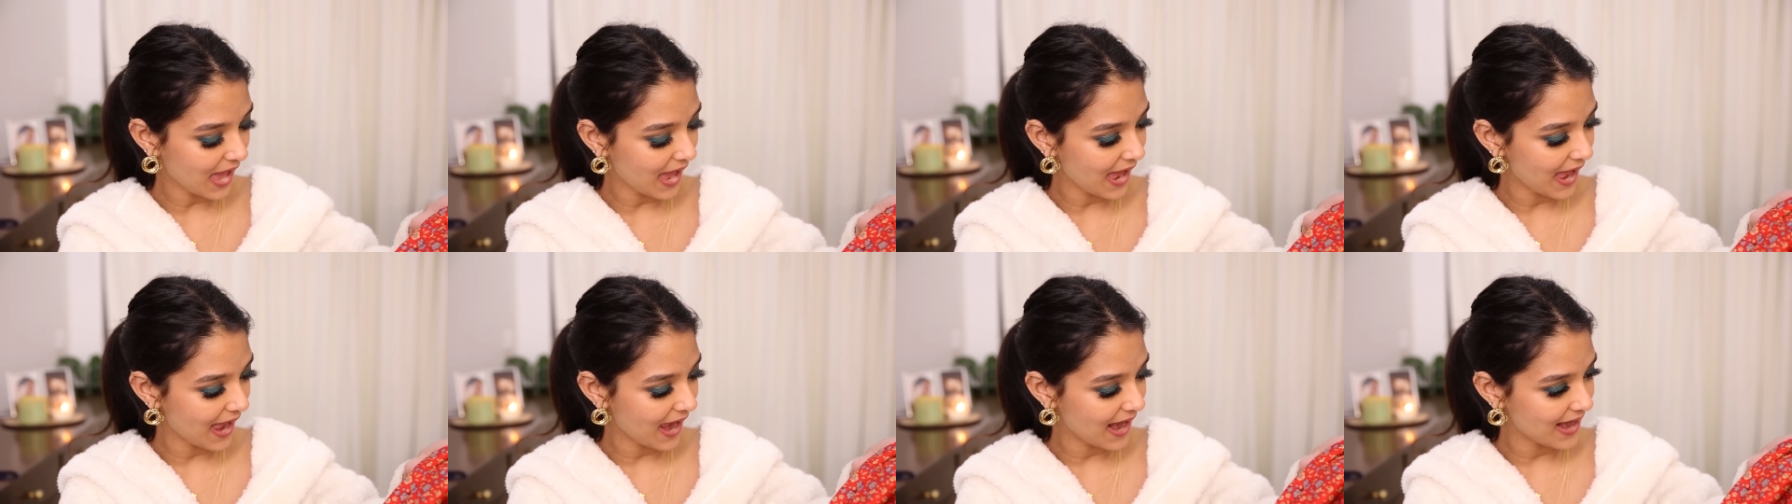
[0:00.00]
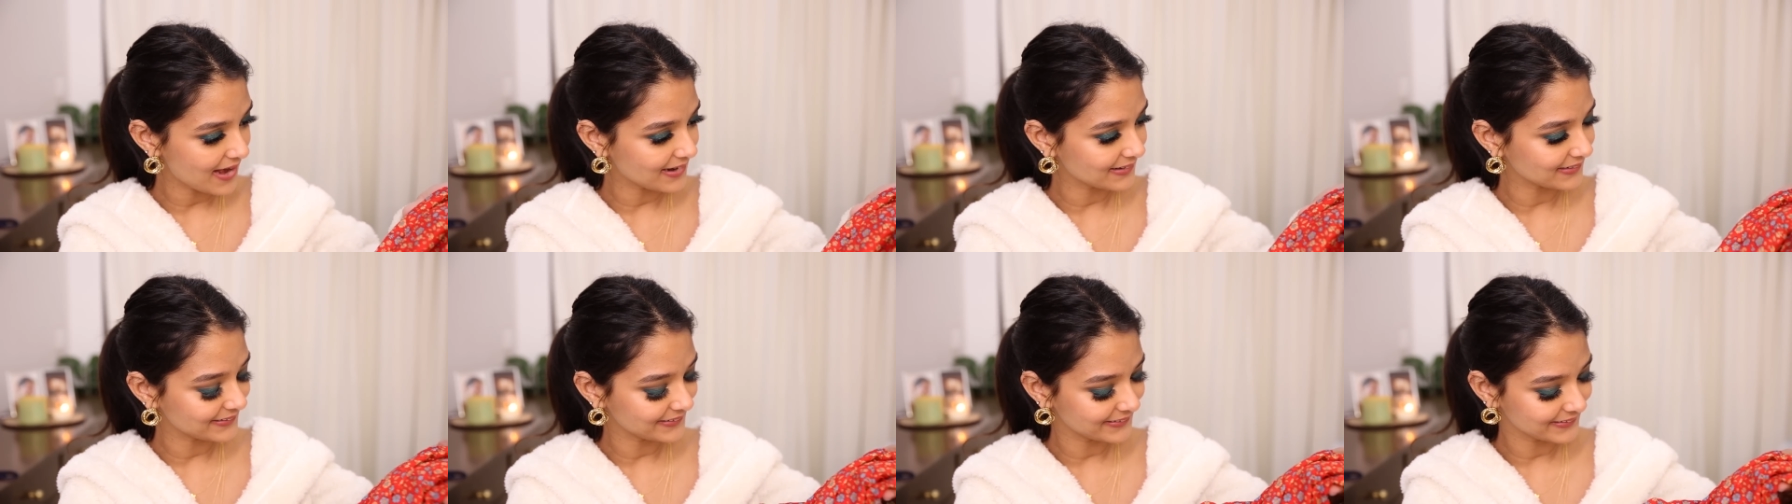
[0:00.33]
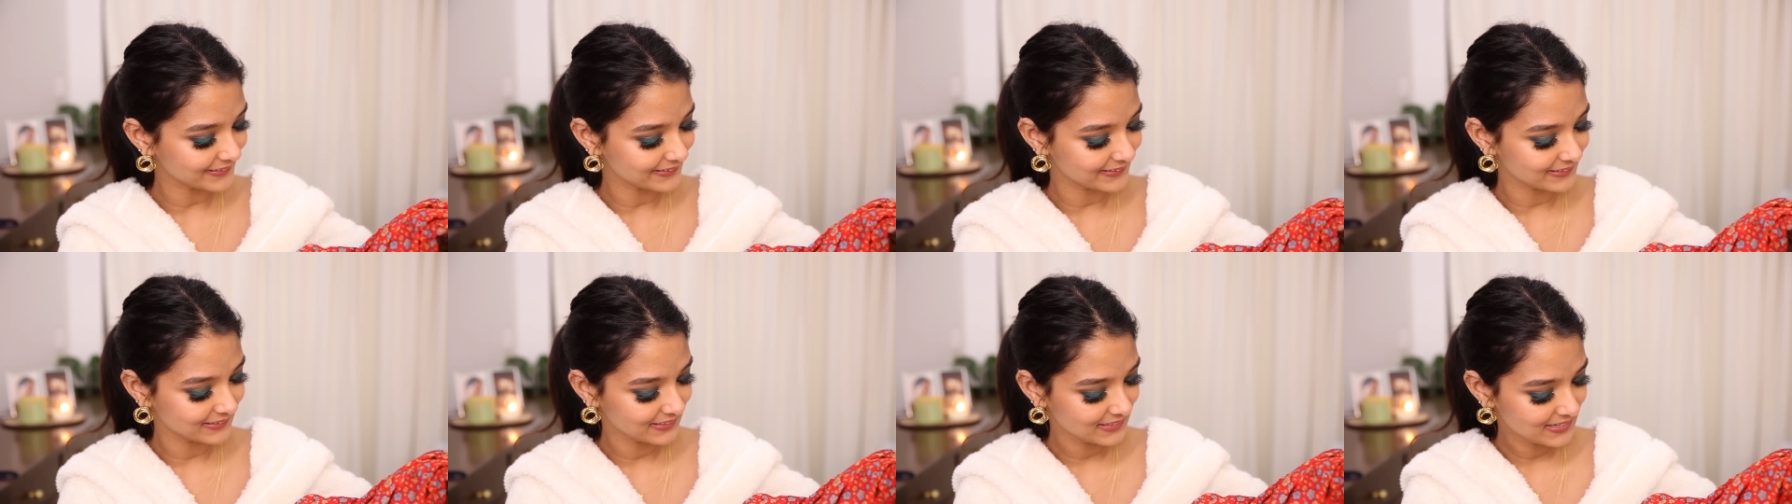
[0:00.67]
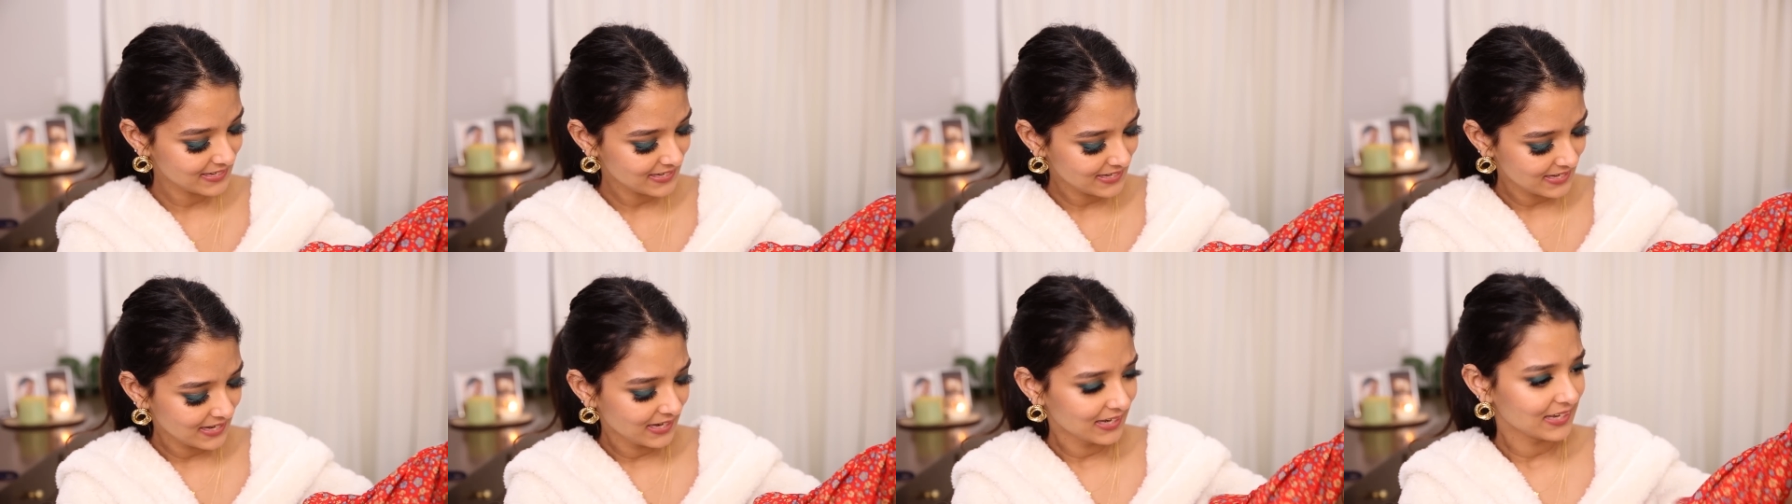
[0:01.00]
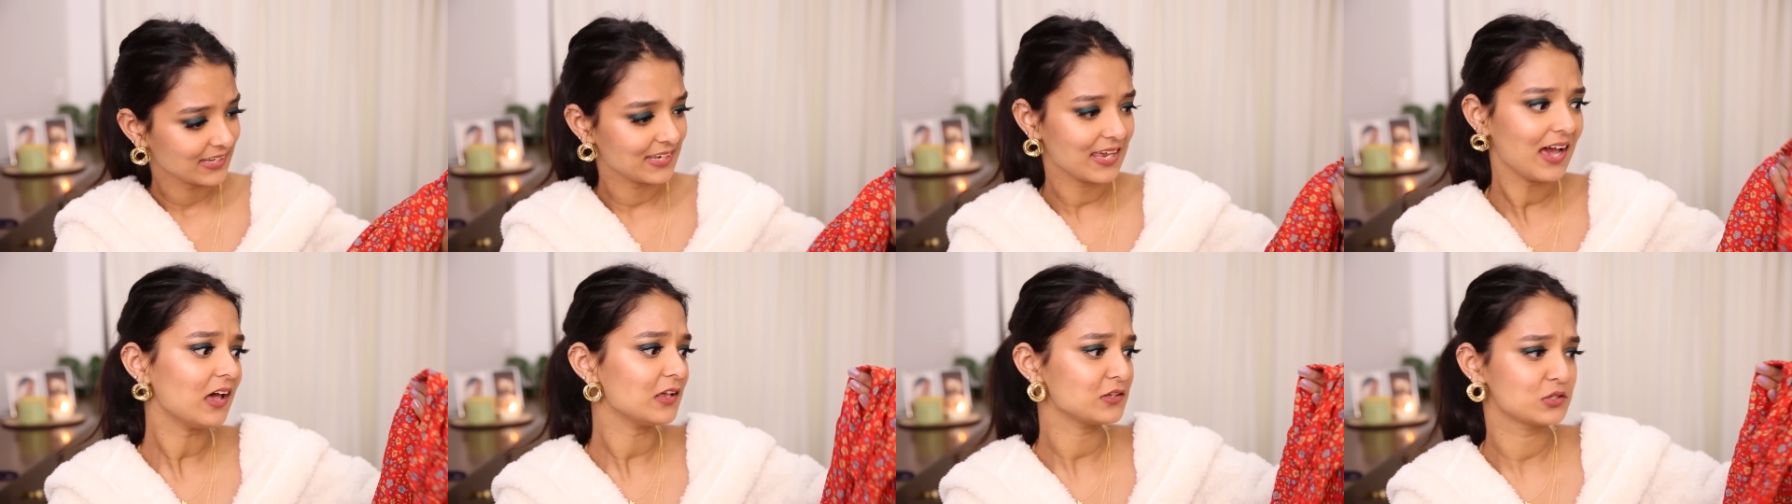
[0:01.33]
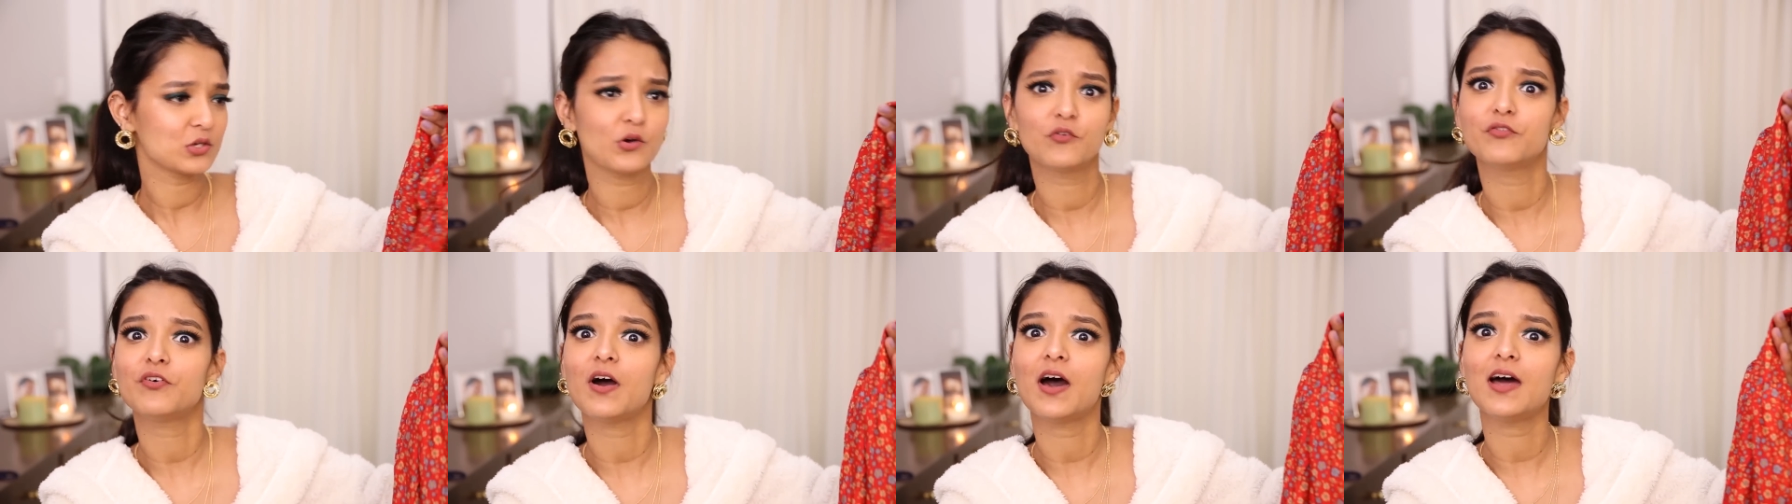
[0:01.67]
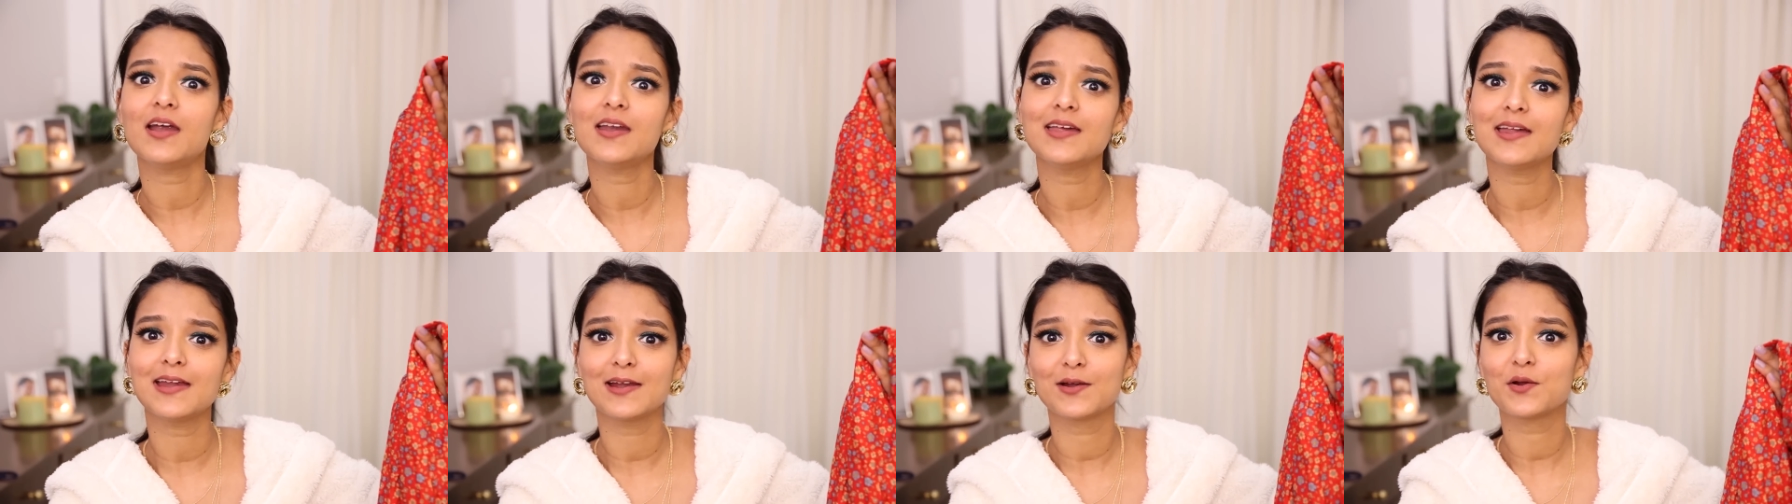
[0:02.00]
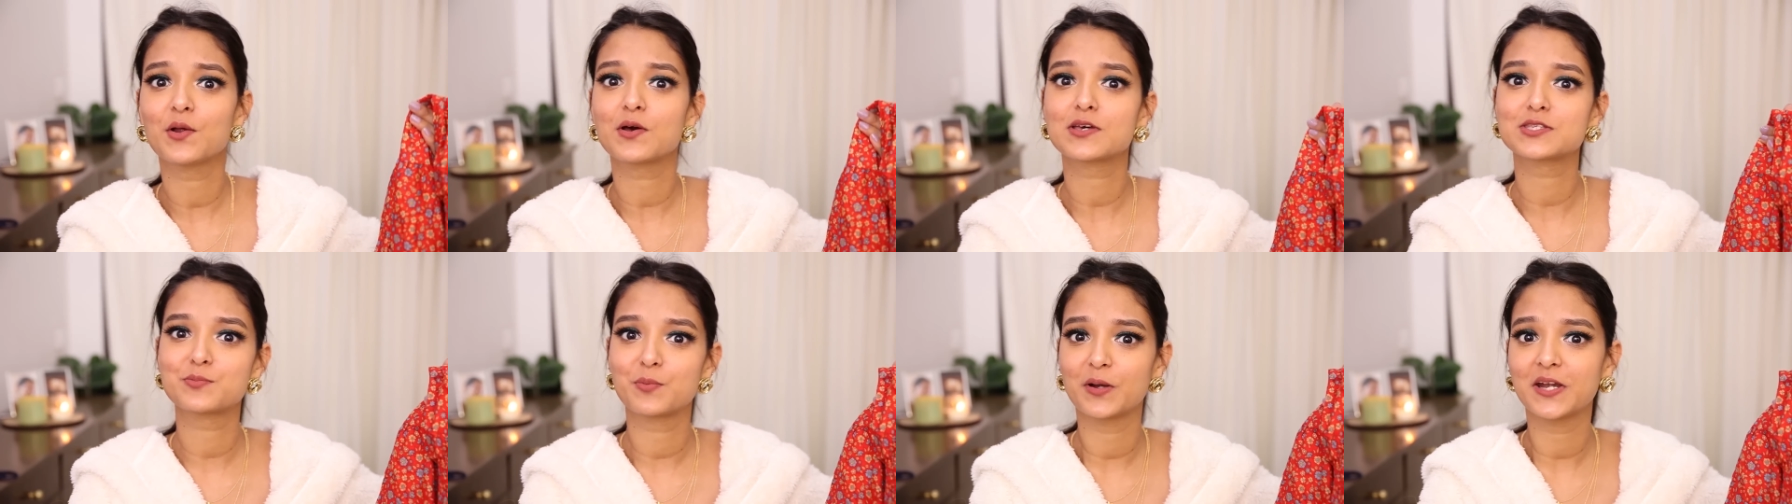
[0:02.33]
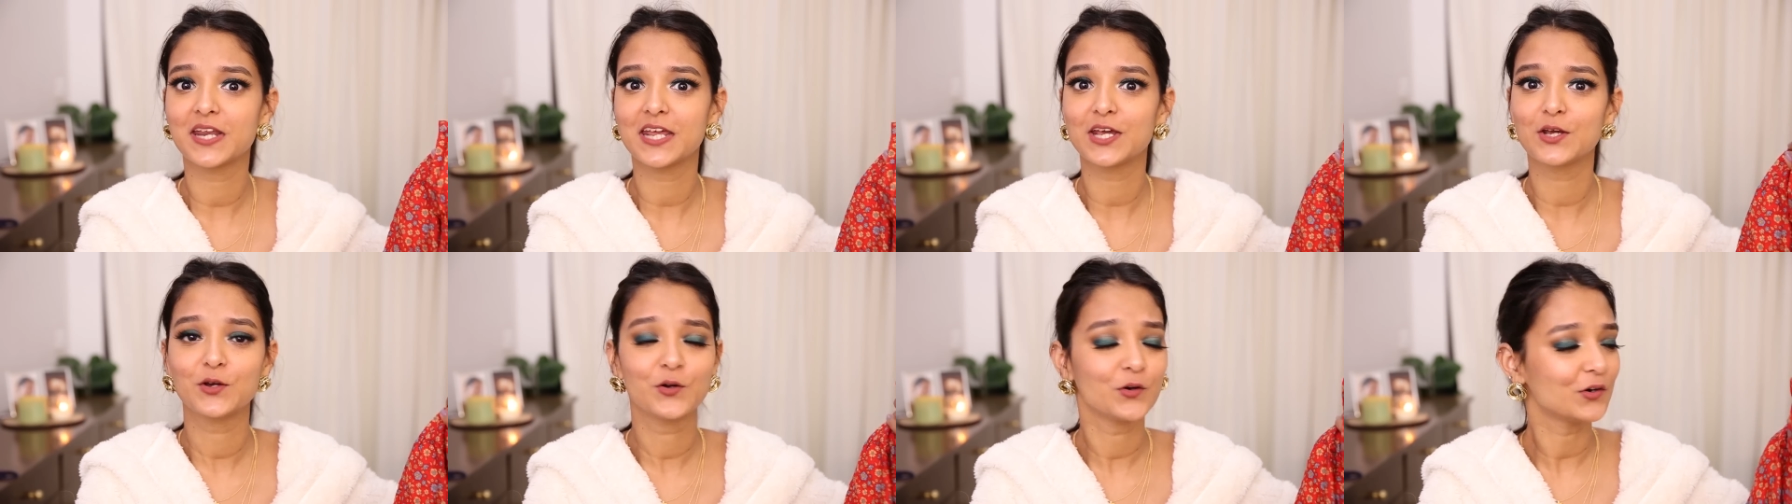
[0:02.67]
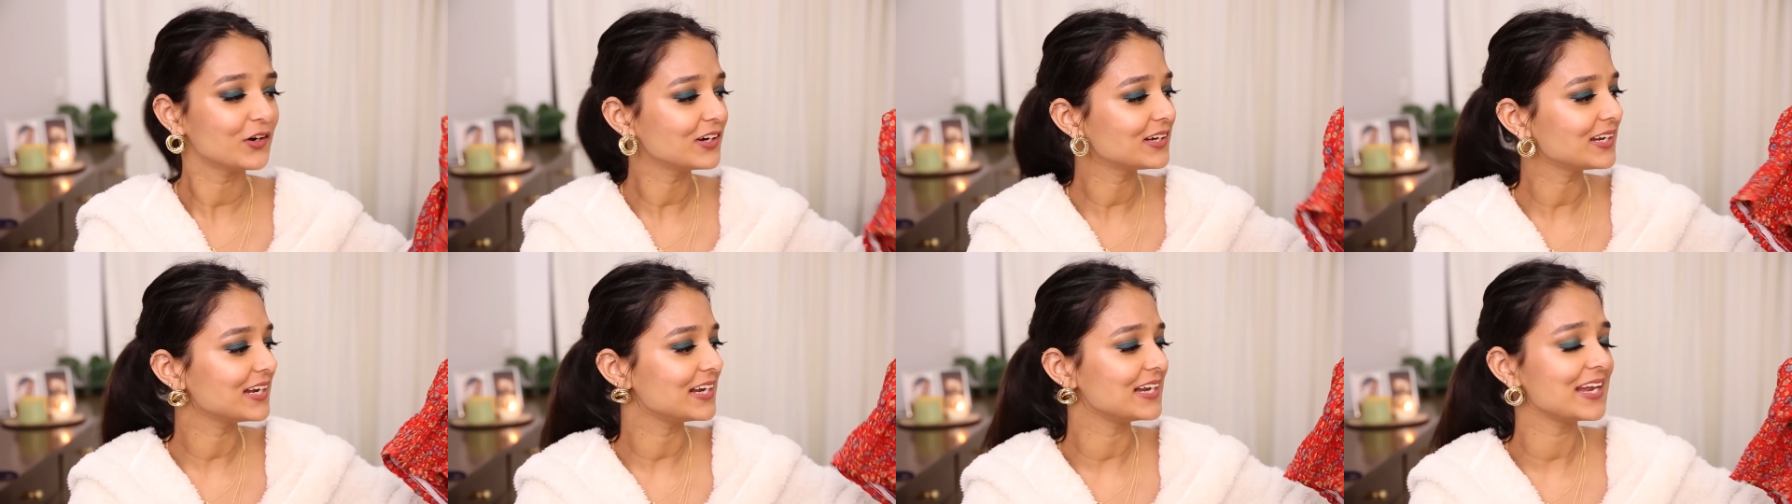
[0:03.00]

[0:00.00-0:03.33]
And yeah, so far it looks pretty good.